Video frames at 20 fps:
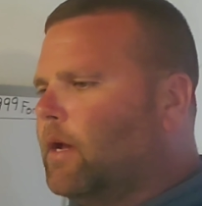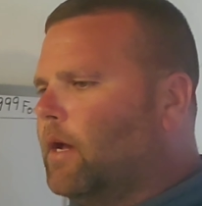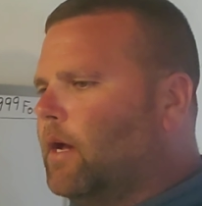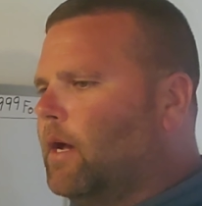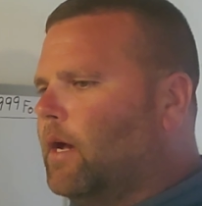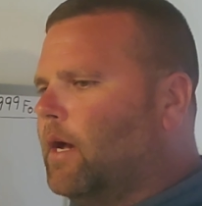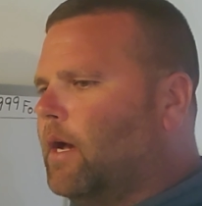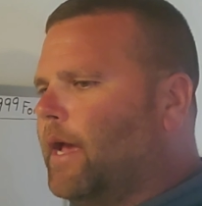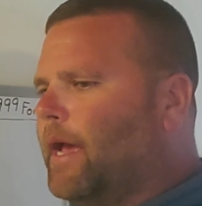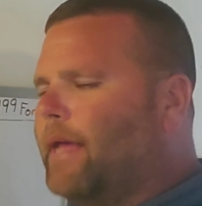
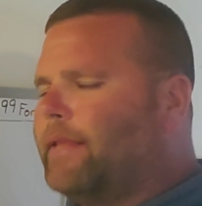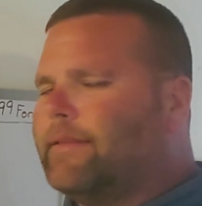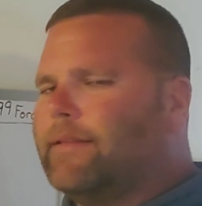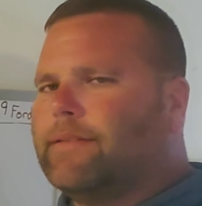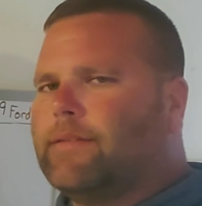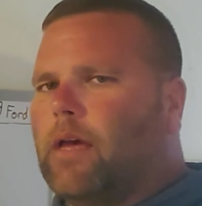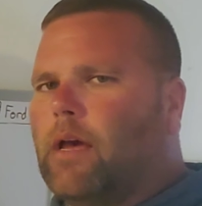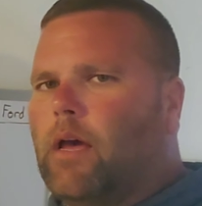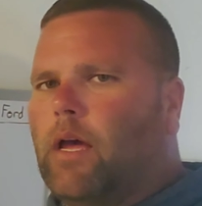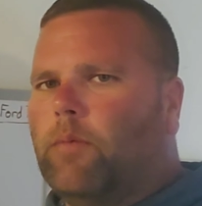Uh, at
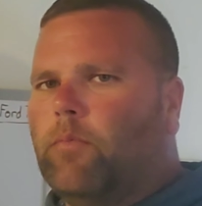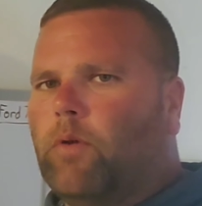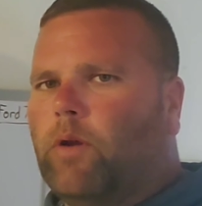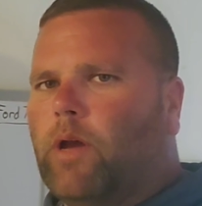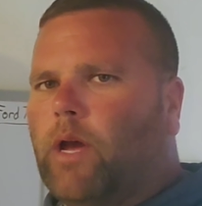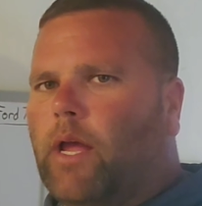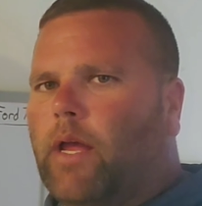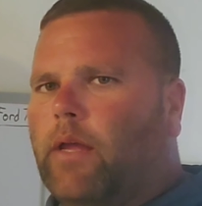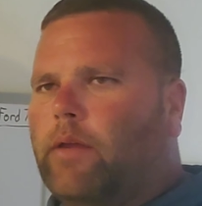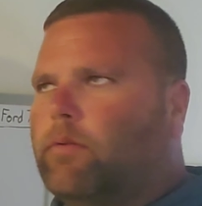the time
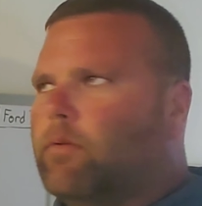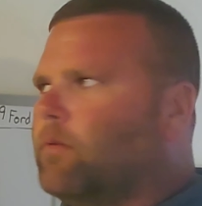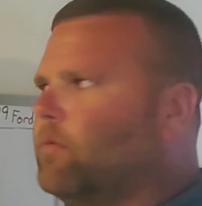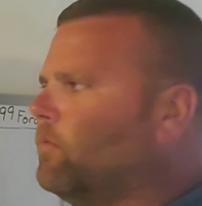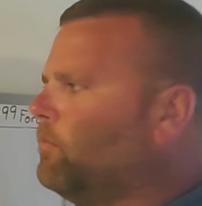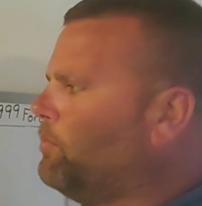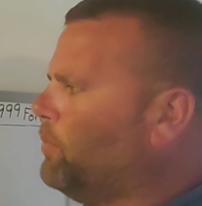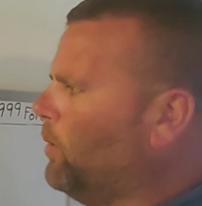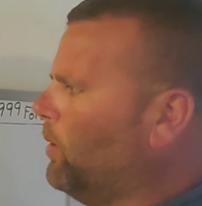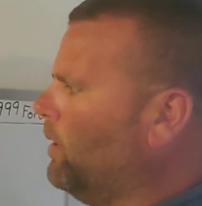when I
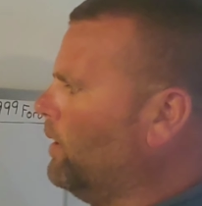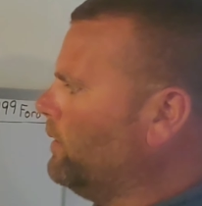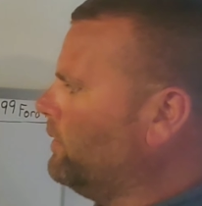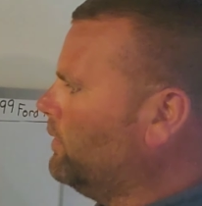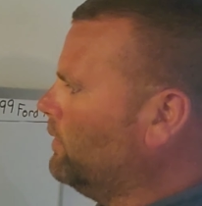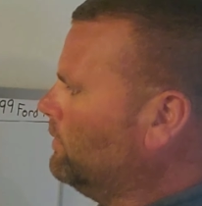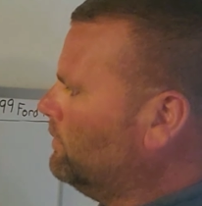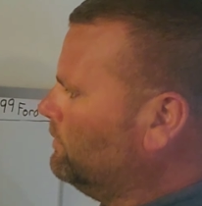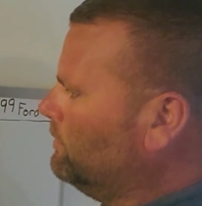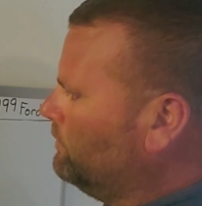
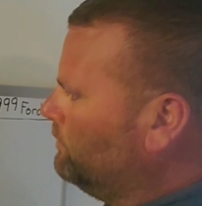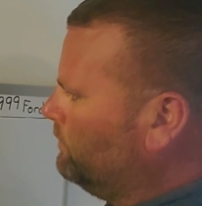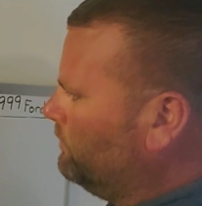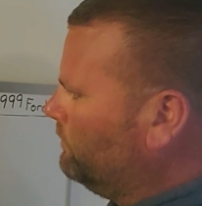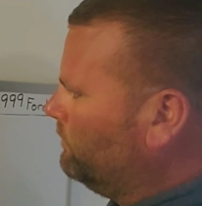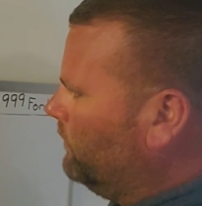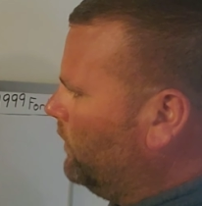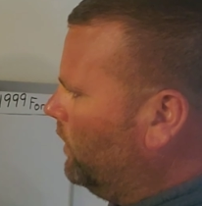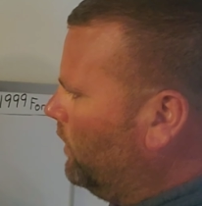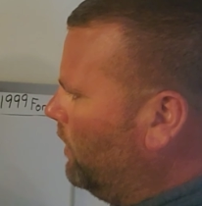put,
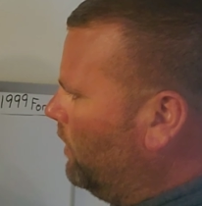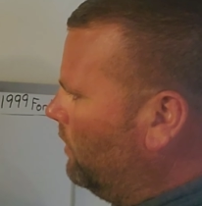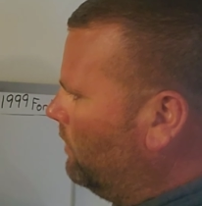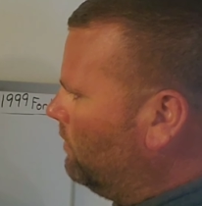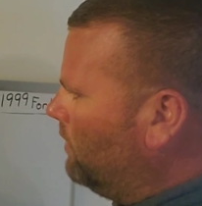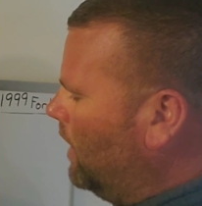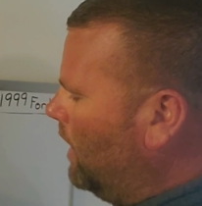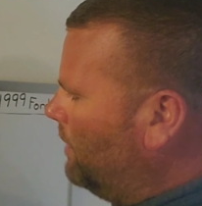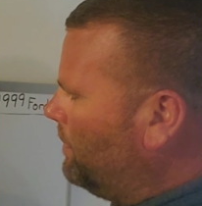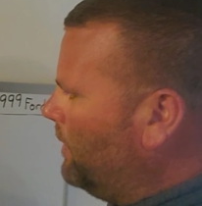you
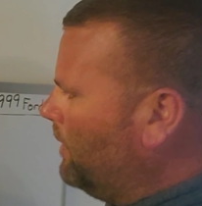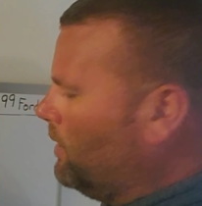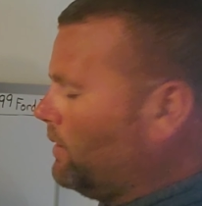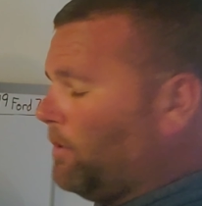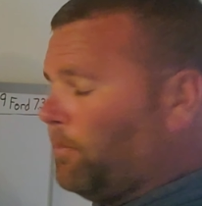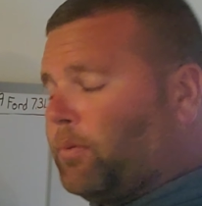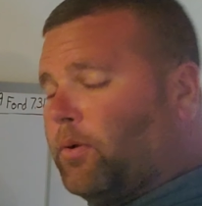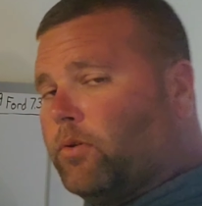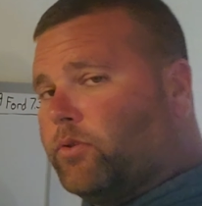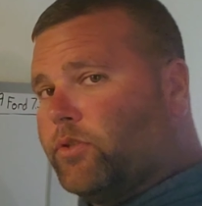know, up here at
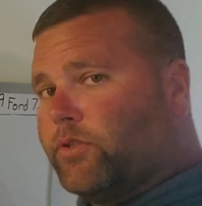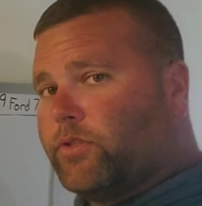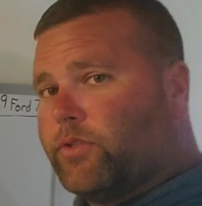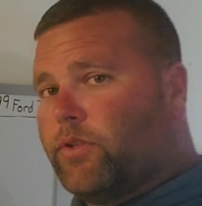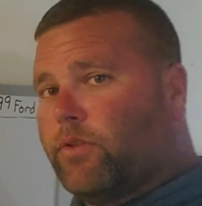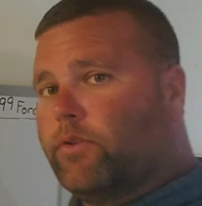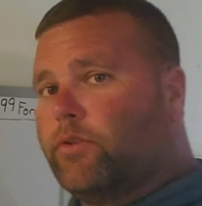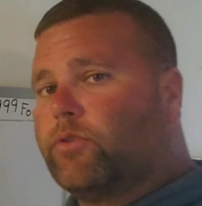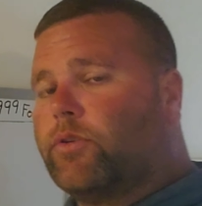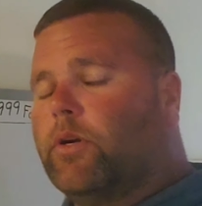the purchase
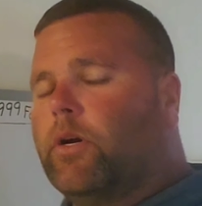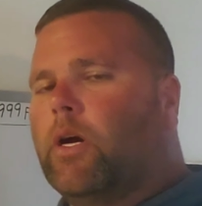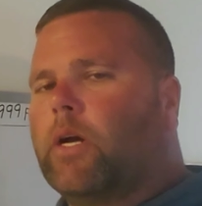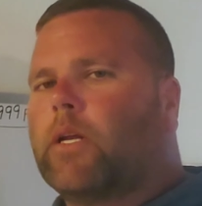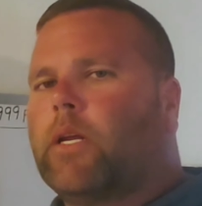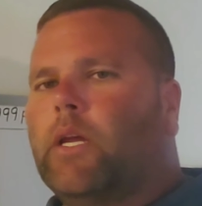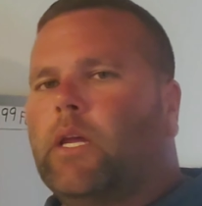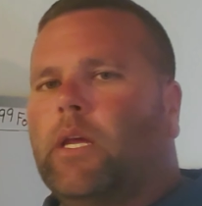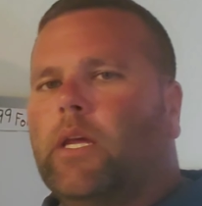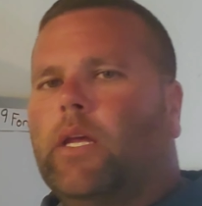of the
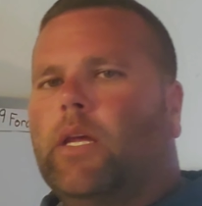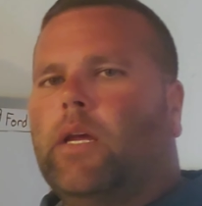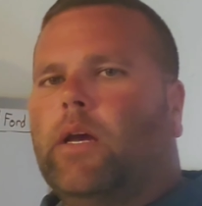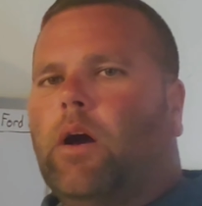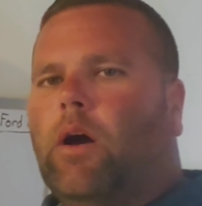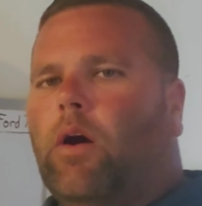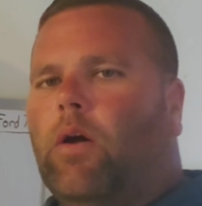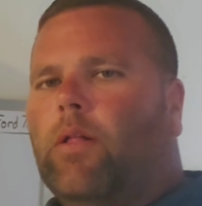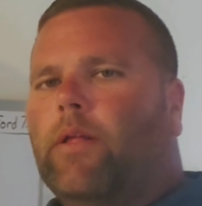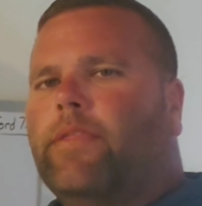truck,
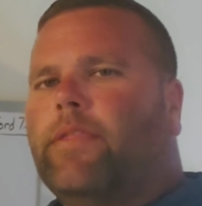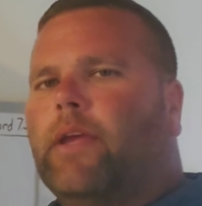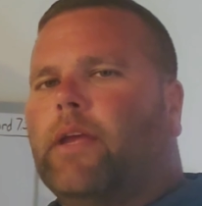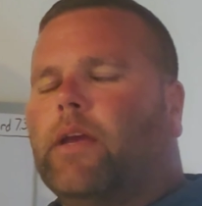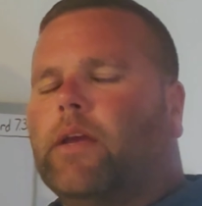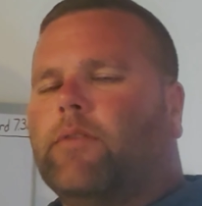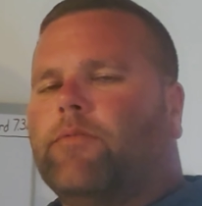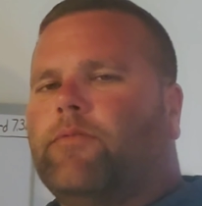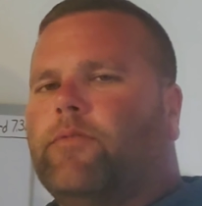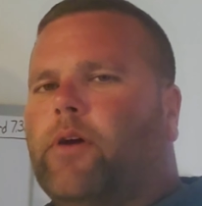only thing
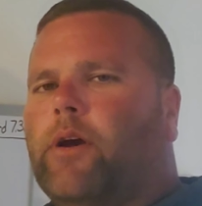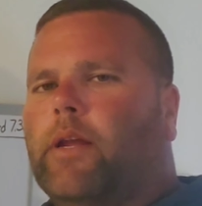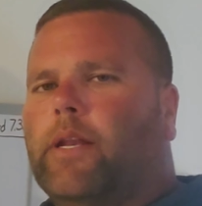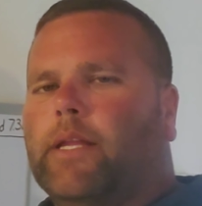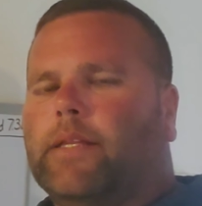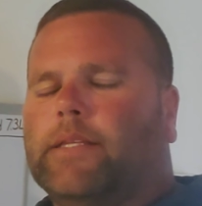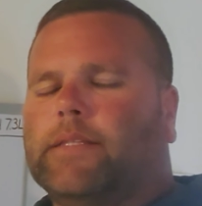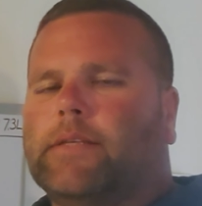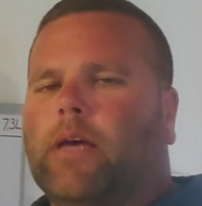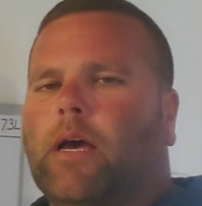I could find
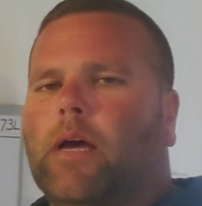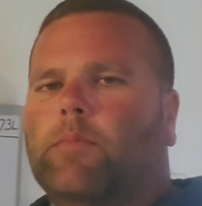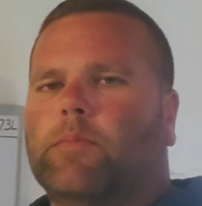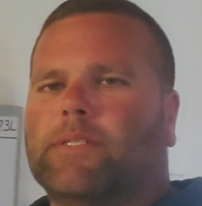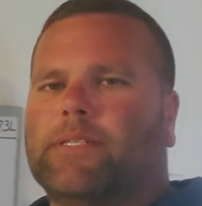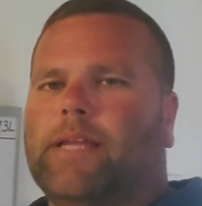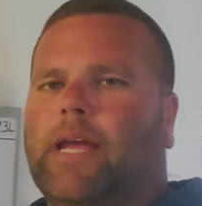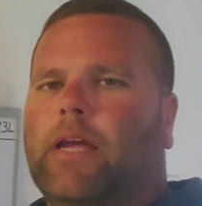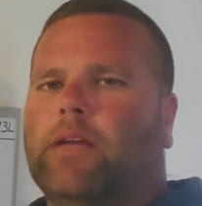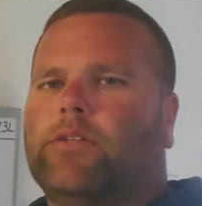at the time
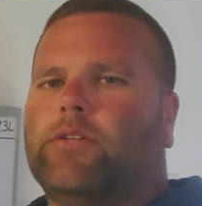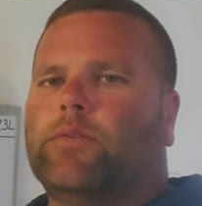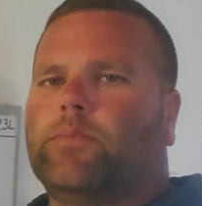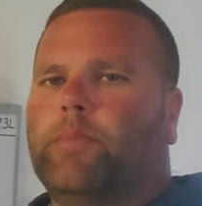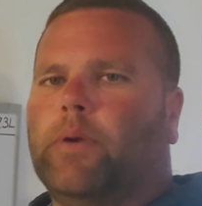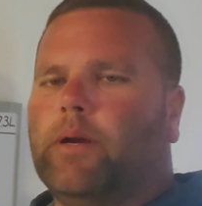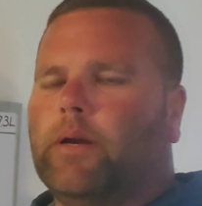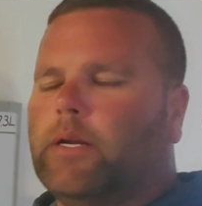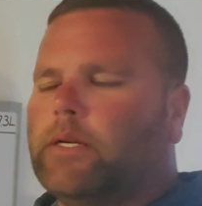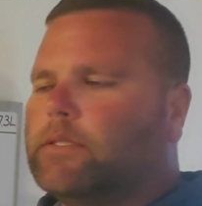was national
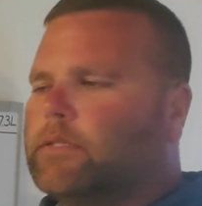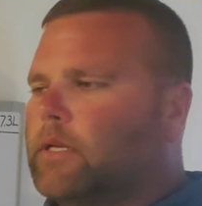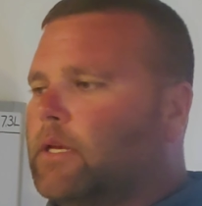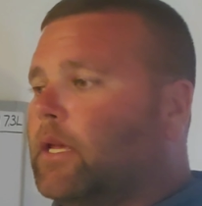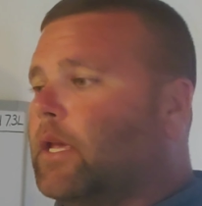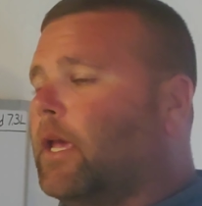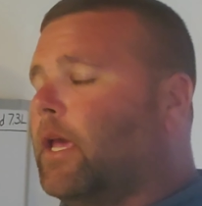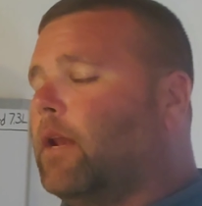bearings.